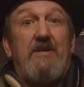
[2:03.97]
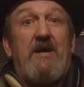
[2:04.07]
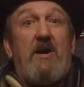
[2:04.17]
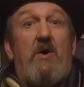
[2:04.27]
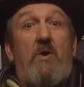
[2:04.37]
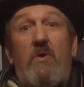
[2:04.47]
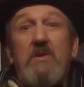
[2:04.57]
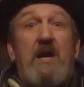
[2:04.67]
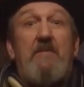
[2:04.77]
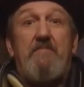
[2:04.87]
a whole
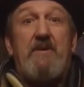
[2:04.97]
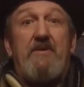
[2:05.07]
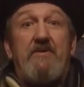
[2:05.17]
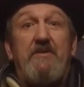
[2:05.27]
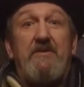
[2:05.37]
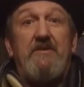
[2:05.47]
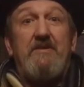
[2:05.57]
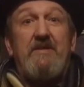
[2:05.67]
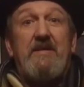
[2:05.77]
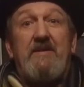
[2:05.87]
lot better
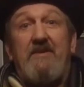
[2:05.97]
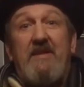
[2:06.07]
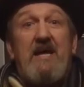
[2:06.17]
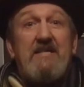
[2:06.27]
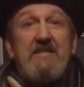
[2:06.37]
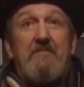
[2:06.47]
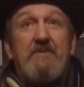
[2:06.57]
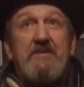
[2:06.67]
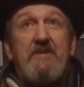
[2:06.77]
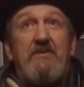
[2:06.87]
in the last
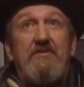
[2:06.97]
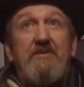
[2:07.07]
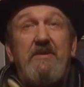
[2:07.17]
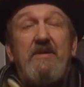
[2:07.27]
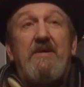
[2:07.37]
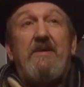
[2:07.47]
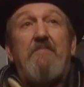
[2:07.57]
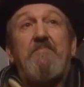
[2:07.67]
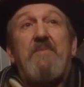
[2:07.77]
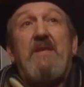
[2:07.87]
episode.
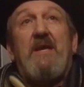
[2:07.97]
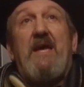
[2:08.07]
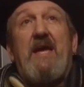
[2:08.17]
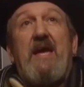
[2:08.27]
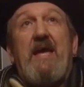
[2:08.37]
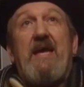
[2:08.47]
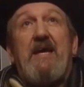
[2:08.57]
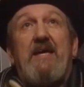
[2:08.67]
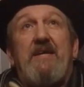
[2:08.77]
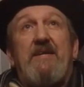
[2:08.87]

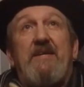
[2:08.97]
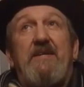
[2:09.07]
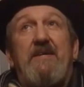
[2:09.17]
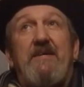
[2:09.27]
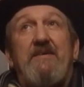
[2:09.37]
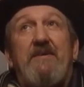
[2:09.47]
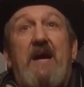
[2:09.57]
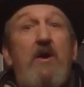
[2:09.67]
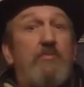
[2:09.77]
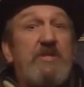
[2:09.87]
And
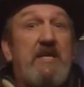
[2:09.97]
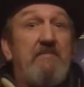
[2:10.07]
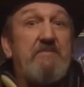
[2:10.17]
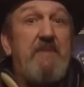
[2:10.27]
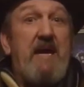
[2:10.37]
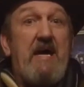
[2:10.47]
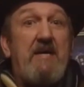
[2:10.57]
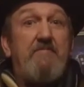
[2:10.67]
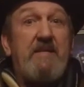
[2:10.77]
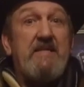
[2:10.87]
I hope she comes
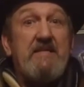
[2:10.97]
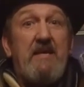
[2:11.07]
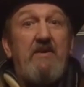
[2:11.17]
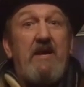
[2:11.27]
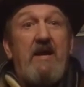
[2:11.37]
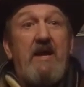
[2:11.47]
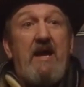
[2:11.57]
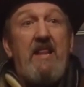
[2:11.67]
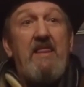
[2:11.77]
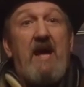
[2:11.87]
back because
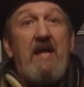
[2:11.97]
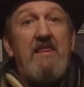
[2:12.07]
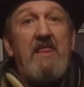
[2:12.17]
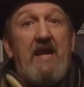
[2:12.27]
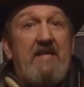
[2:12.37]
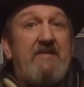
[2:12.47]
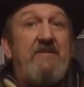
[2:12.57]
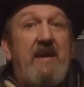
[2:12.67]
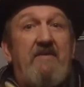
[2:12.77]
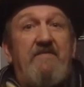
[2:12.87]
I liked
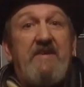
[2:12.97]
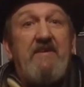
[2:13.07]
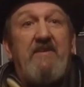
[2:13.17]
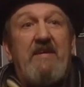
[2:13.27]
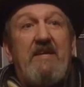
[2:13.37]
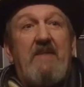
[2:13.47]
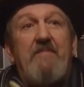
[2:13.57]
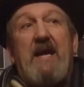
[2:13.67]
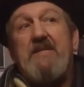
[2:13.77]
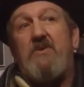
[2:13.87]
that feeling.
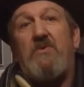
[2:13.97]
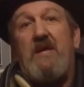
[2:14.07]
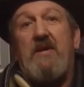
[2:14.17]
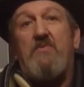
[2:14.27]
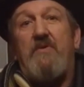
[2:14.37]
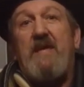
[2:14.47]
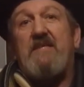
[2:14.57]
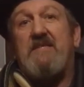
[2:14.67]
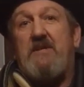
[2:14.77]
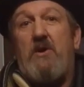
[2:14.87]
I don't like where
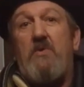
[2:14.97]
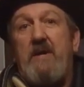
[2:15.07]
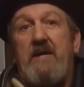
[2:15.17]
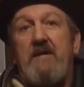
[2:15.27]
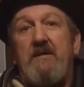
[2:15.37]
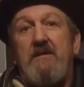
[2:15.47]
that's going.